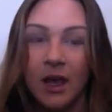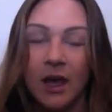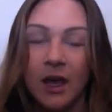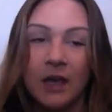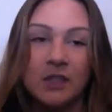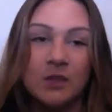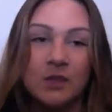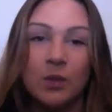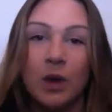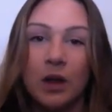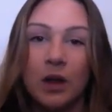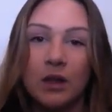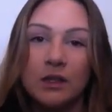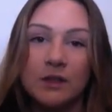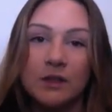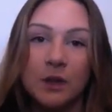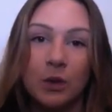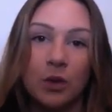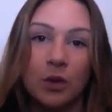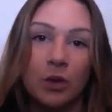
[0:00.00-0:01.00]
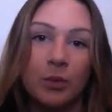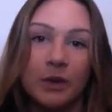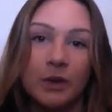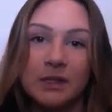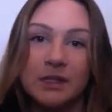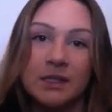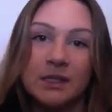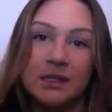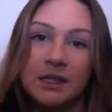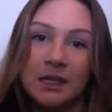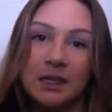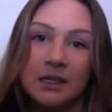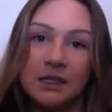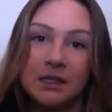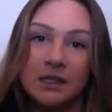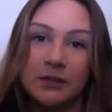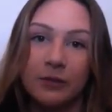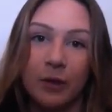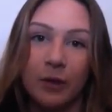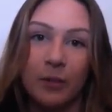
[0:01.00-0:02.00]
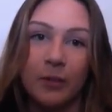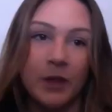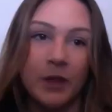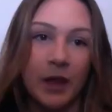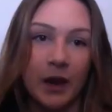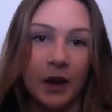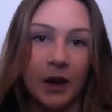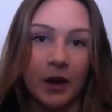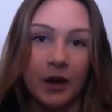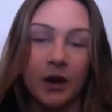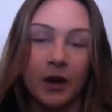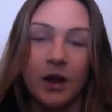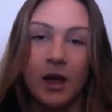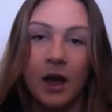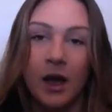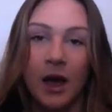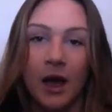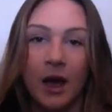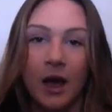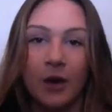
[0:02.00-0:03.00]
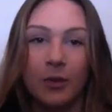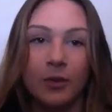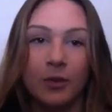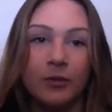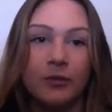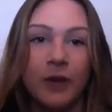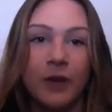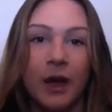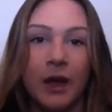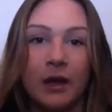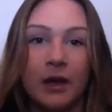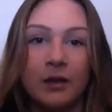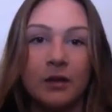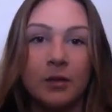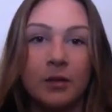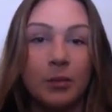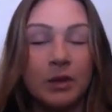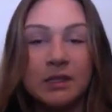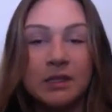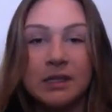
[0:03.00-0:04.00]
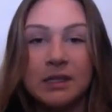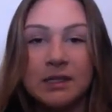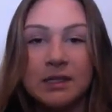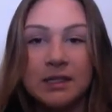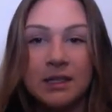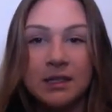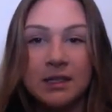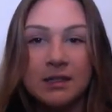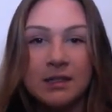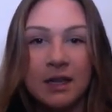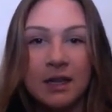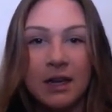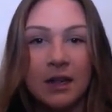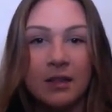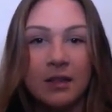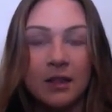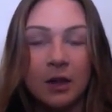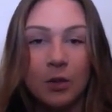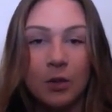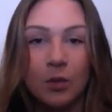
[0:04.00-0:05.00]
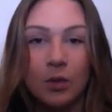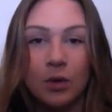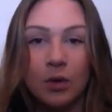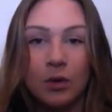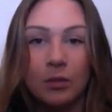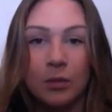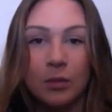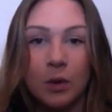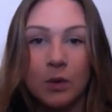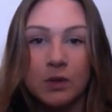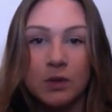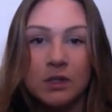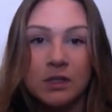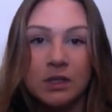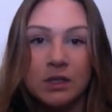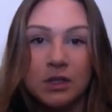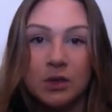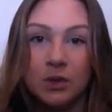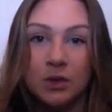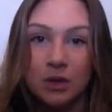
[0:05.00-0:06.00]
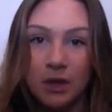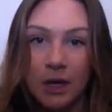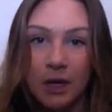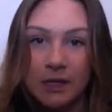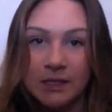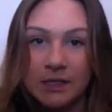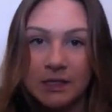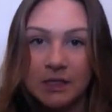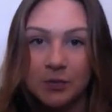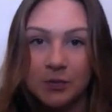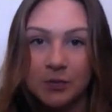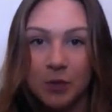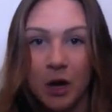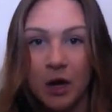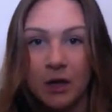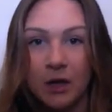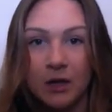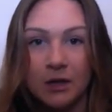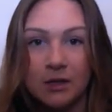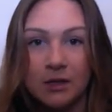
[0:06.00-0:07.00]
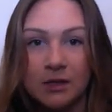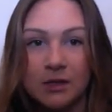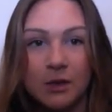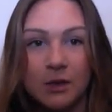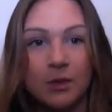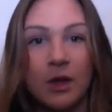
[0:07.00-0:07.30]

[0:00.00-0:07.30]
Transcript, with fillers: as well as local businesses. From there, I will find the businesses that I think will most utilize this product so